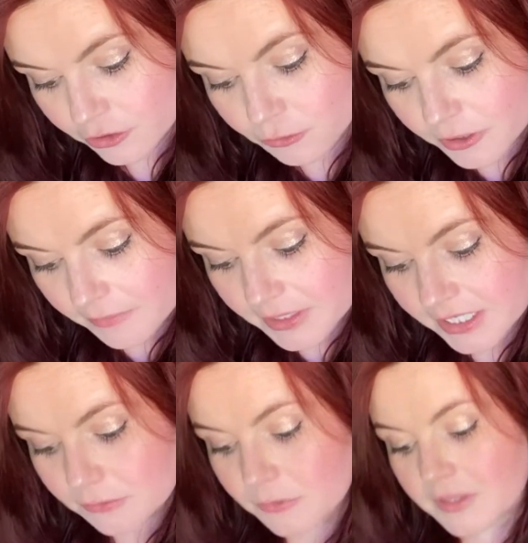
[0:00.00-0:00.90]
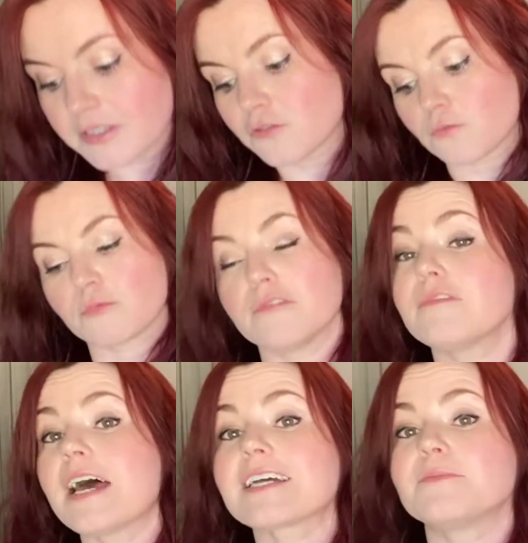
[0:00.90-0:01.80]
you coming in with this
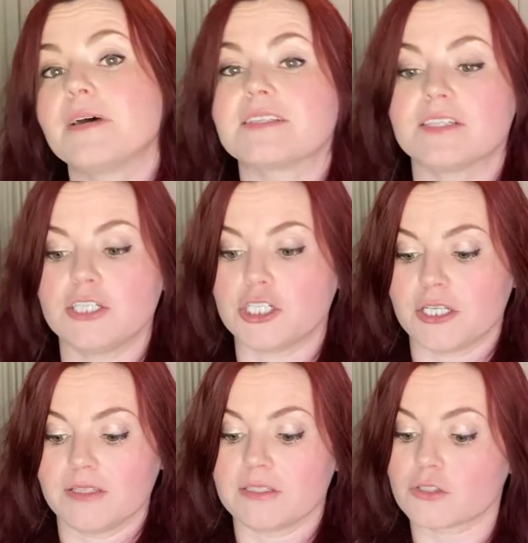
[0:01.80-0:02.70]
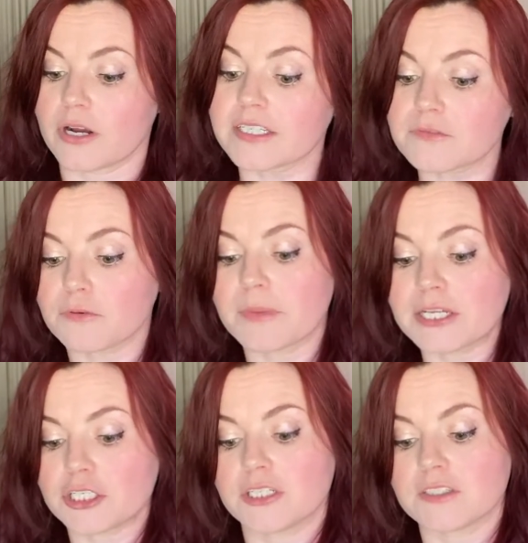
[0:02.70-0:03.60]
reflect message and this
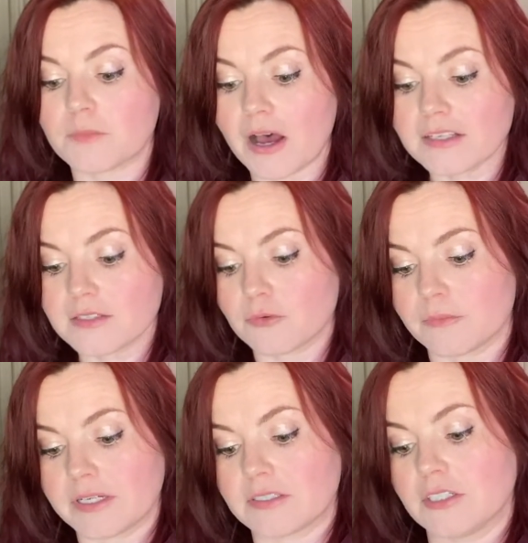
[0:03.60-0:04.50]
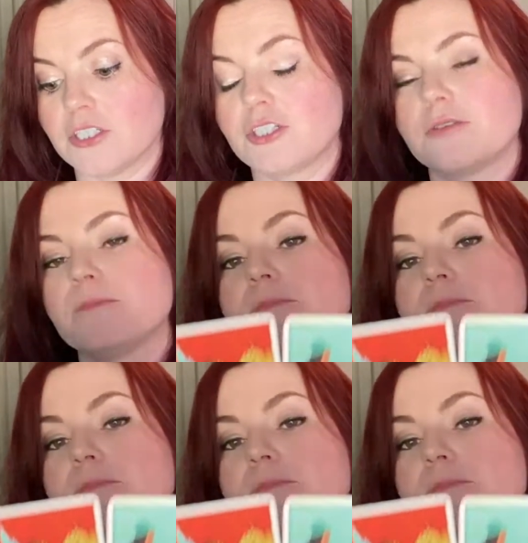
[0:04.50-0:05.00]
transformation is possible message,